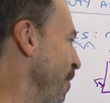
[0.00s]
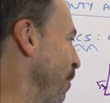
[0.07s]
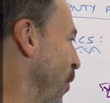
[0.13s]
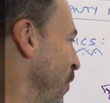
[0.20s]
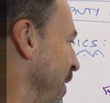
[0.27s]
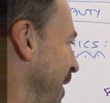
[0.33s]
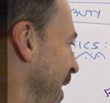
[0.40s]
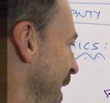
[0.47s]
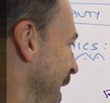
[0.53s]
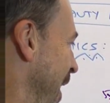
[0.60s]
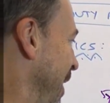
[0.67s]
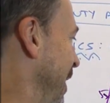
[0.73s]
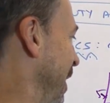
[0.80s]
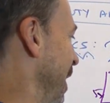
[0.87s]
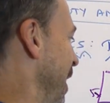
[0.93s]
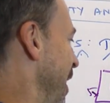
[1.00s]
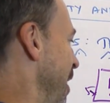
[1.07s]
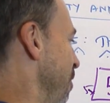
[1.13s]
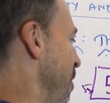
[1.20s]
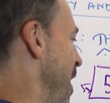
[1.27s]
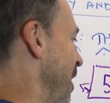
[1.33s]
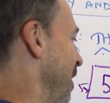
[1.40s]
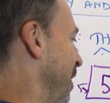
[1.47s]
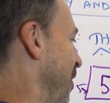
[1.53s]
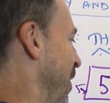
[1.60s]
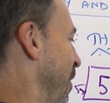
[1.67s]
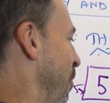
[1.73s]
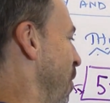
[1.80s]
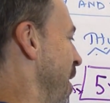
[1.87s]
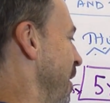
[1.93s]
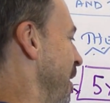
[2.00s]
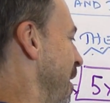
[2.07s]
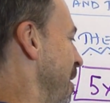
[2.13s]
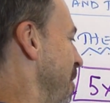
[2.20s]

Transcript: from both sides, minus 31,